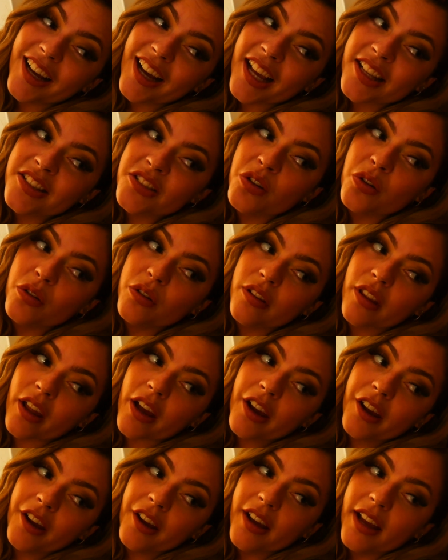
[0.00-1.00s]
It's cool
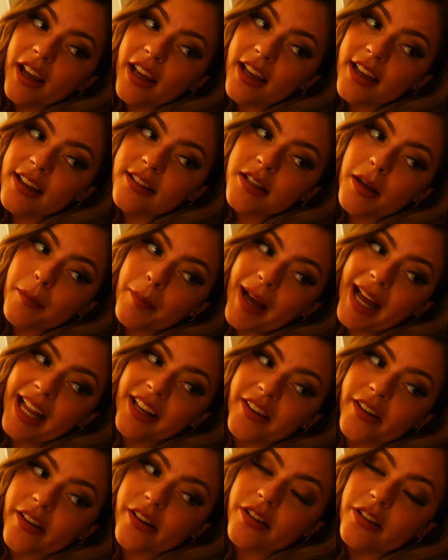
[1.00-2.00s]
though. Is it a
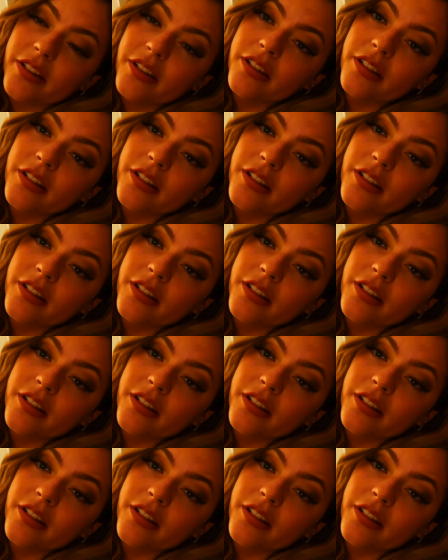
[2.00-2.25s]
band?